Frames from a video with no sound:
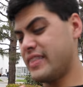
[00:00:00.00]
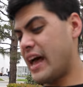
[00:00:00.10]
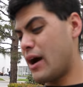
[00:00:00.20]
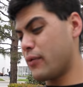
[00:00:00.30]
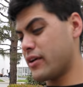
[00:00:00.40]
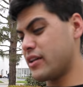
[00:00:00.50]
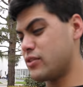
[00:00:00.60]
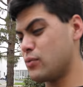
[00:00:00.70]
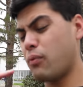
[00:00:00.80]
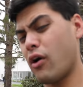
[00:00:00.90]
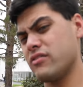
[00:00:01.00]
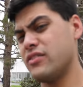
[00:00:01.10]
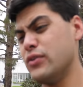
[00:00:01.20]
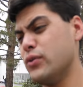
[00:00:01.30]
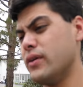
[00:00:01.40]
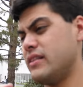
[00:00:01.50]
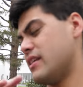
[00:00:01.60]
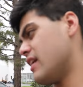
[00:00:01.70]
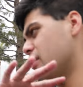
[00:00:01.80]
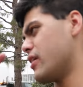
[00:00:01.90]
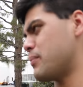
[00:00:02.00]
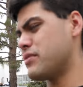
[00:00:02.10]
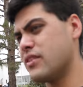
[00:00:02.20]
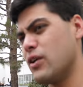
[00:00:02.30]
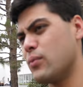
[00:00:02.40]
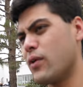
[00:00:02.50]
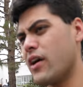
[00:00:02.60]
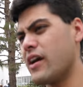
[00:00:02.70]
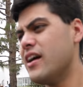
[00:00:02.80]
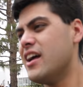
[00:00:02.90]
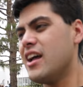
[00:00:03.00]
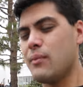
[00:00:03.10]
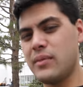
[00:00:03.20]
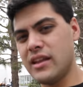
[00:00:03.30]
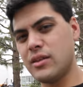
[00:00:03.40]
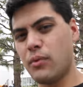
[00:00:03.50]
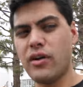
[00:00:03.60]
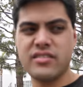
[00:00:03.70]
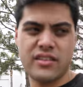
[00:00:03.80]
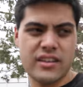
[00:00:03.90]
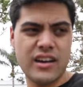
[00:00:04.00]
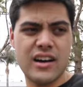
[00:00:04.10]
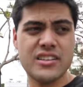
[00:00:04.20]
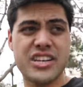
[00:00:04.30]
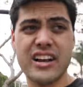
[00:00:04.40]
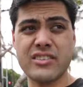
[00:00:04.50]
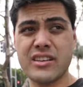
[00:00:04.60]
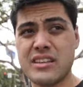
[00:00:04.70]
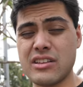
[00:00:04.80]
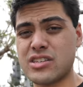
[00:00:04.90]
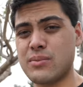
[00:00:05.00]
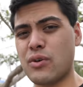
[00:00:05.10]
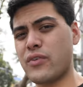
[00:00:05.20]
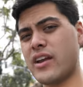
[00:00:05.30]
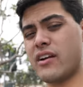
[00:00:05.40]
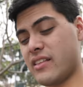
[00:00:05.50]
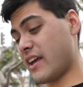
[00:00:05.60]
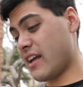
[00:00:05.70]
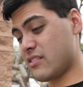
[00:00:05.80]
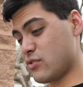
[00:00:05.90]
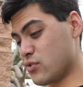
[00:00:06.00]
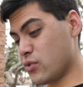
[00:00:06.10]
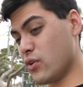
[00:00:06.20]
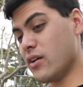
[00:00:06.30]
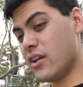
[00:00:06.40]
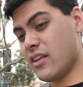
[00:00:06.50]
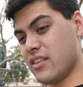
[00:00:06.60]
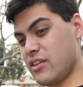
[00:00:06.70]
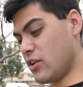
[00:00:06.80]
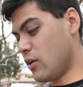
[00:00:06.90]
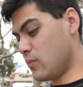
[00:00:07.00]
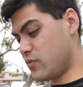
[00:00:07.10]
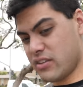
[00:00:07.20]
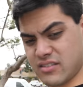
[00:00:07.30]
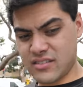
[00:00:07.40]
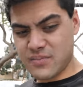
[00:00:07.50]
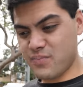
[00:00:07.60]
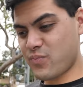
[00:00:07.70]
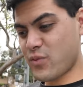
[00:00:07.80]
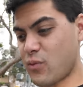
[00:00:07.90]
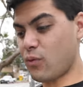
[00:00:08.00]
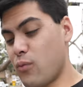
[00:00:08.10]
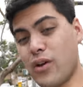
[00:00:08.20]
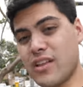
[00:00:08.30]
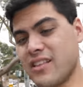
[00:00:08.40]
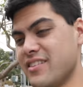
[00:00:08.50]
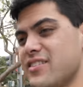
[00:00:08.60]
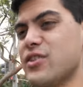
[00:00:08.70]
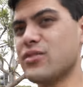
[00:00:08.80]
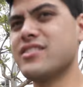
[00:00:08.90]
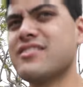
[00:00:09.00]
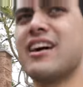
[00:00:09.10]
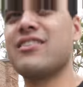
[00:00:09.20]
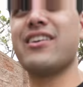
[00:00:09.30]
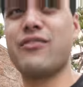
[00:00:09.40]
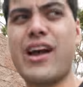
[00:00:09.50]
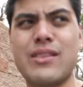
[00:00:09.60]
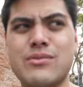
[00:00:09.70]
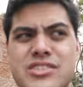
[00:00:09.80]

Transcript: Now we're gonna do part two in another episode where me and the boys are gonna check dealerships over here, like as usual, you know, just run, you know, this kind of like random